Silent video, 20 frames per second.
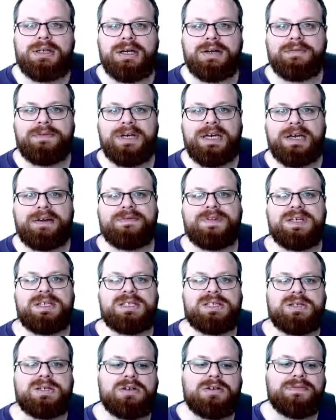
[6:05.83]
Then we have
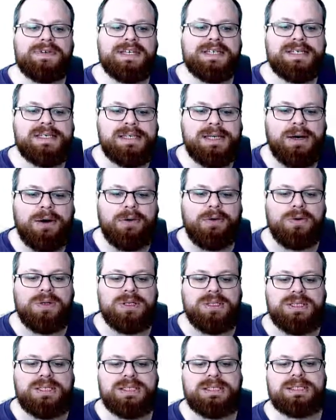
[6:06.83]
these convex
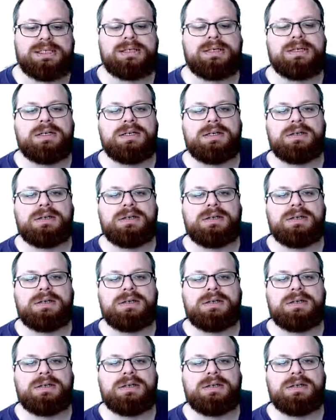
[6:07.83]
holes